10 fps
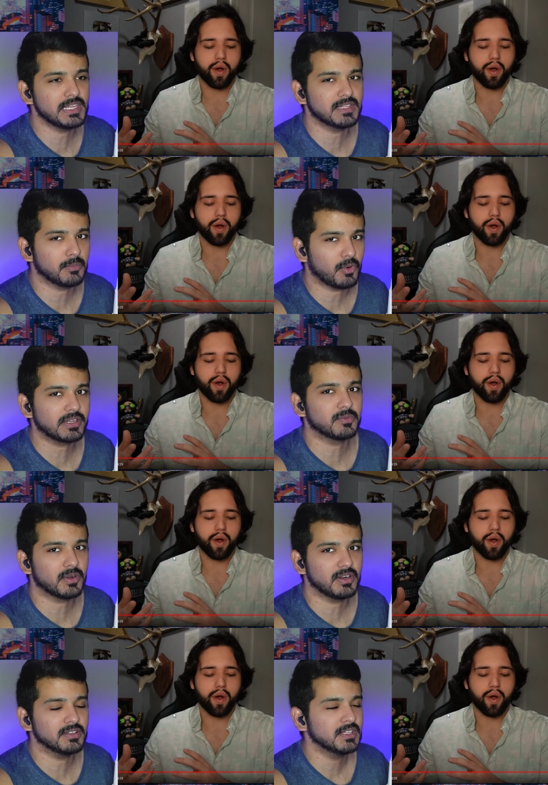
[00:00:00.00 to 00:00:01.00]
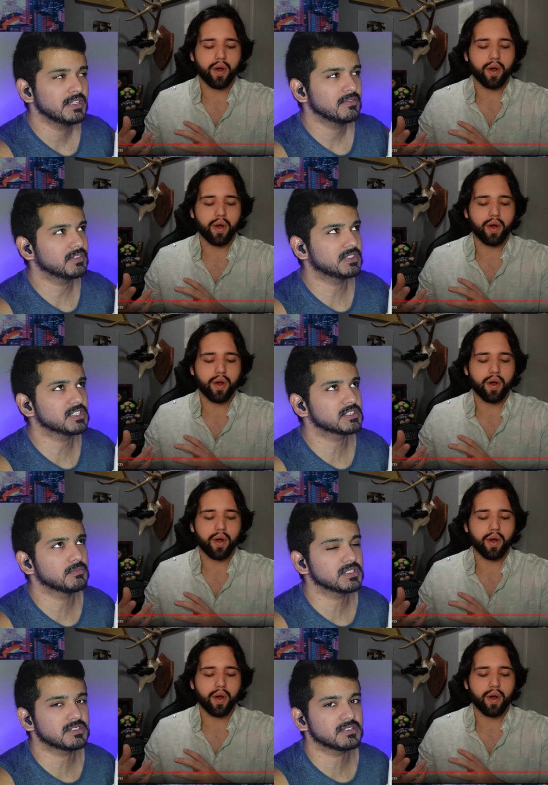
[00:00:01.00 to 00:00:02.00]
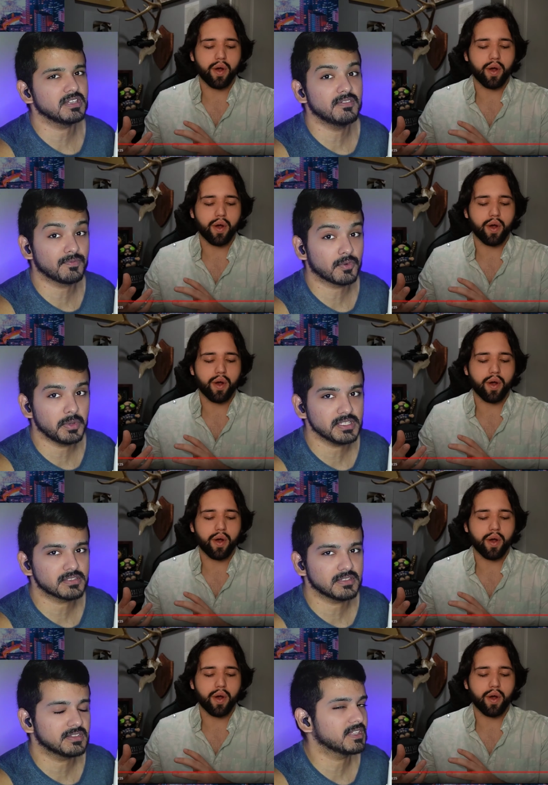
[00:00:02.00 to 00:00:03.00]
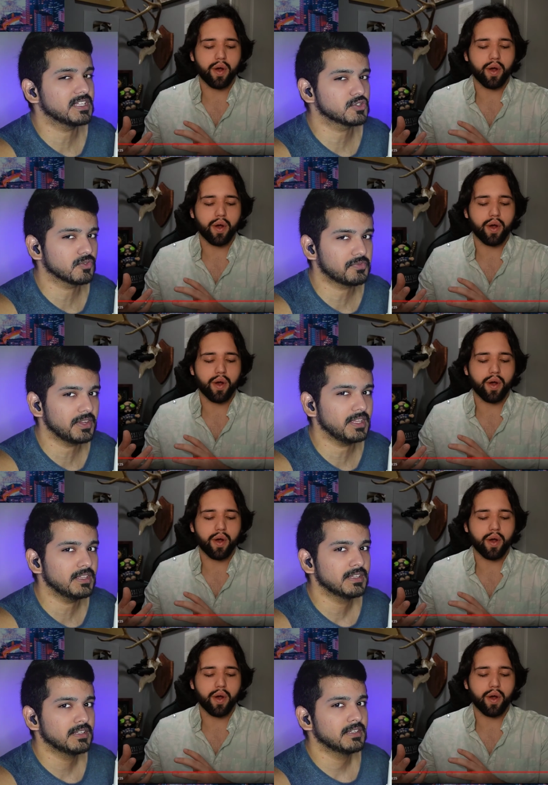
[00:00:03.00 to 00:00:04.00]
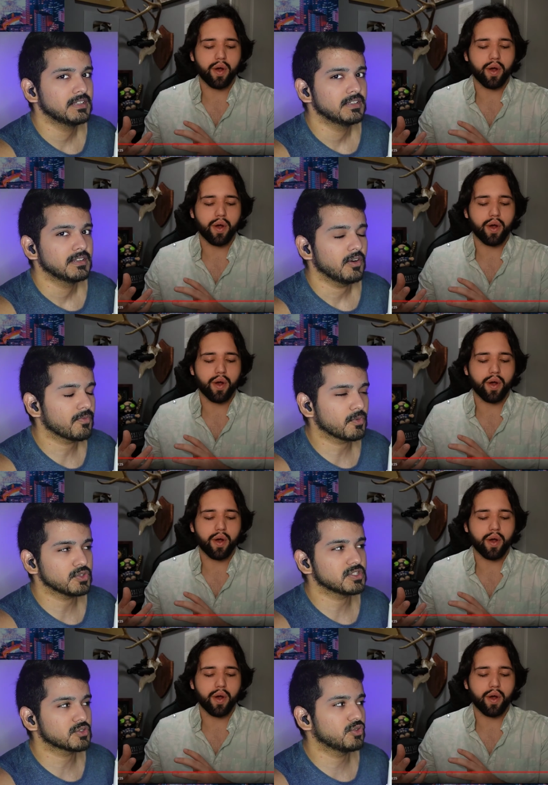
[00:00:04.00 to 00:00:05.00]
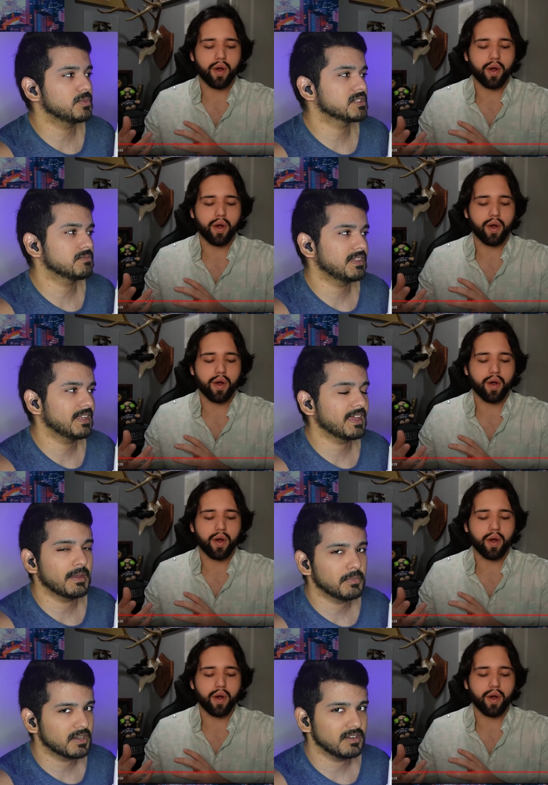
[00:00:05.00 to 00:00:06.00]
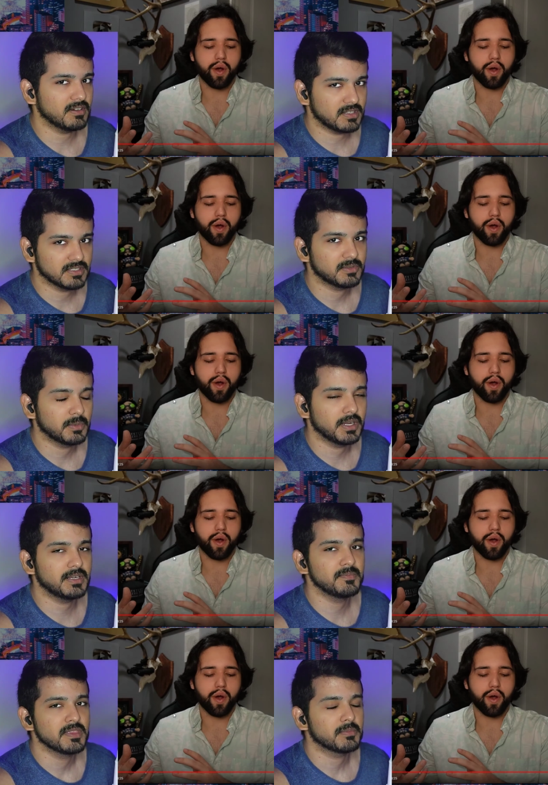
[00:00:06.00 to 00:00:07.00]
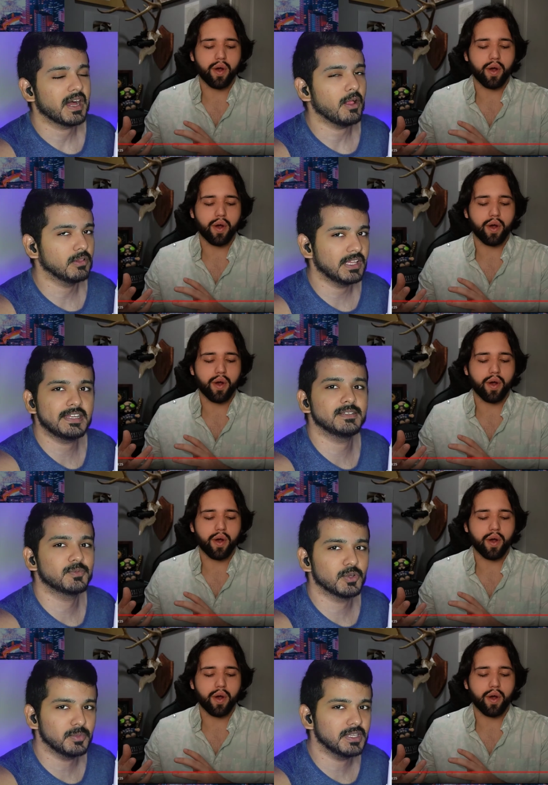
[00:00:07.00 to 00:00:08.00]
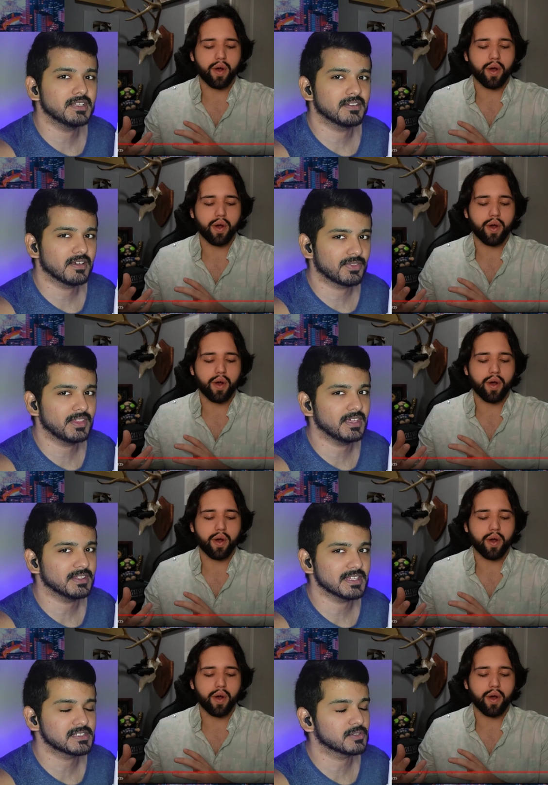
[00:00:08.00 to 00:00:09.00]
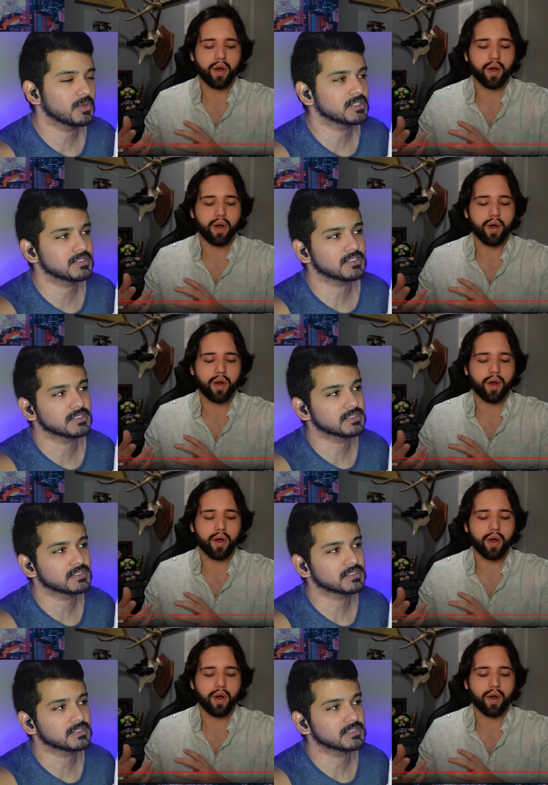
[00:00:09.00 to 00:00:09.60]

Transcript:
Speaker 1: in the modern world, with this much information that is so free, of course there's going to be something like Amber Alert, right? But how late it would have been a thing? That's the question